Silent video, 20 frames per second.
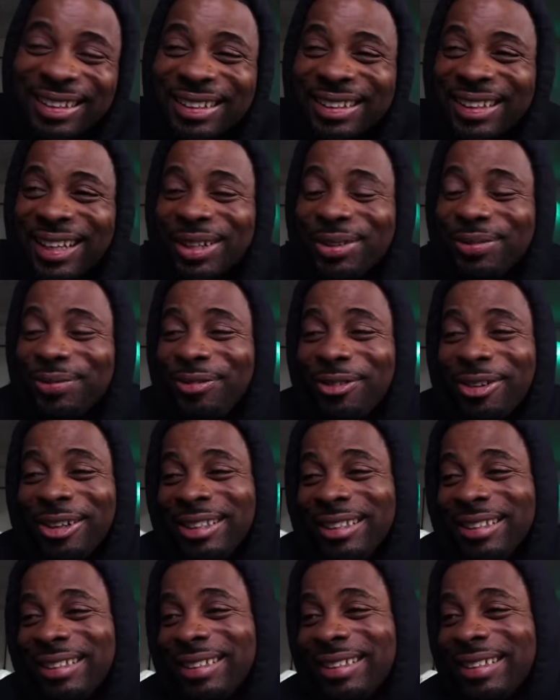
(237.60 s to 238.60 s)
That's
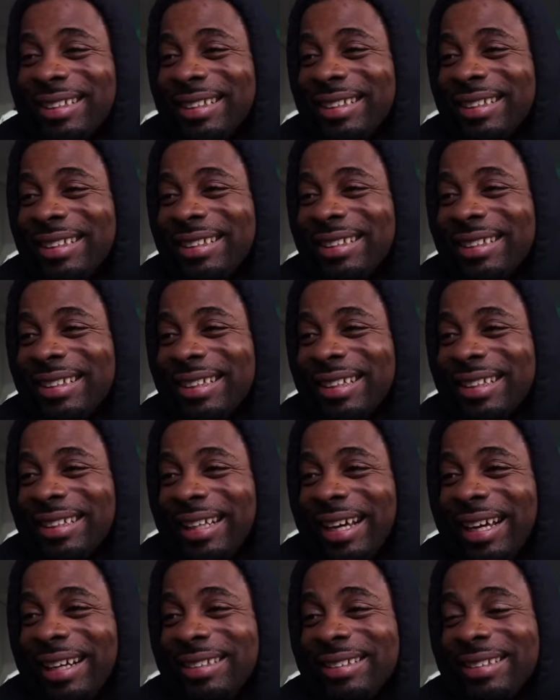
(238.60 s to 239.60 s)
funny.
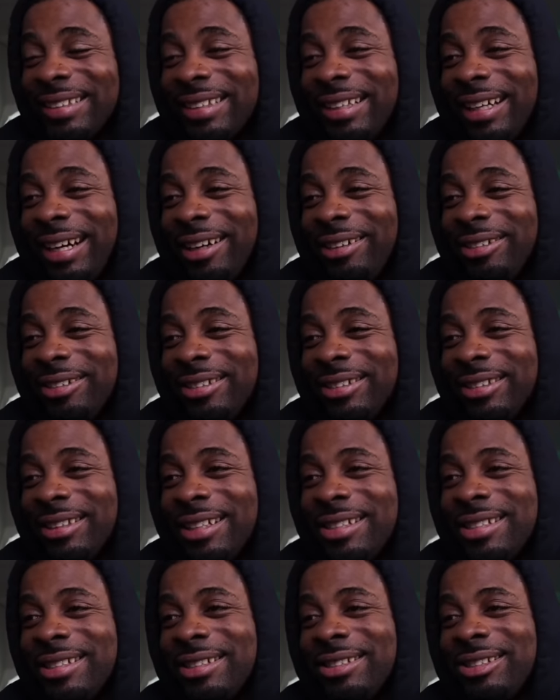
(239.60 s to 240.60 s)
That is hilarious.
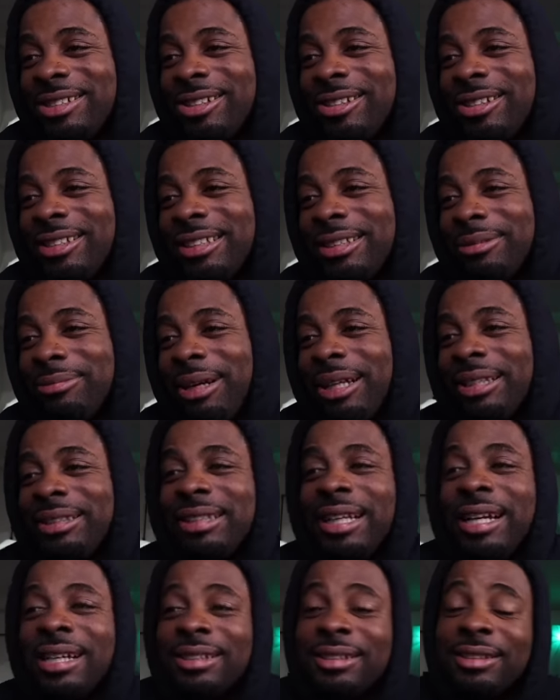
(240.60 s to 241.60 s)
Cousin turned into Mike
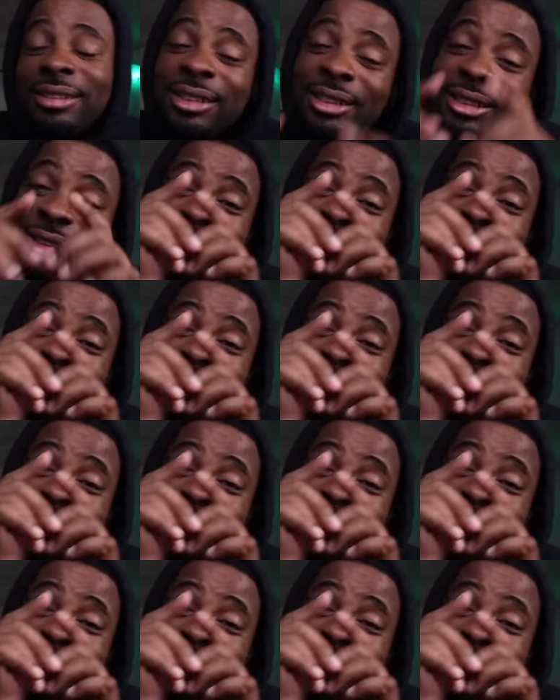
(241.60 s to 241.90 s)
Tyson.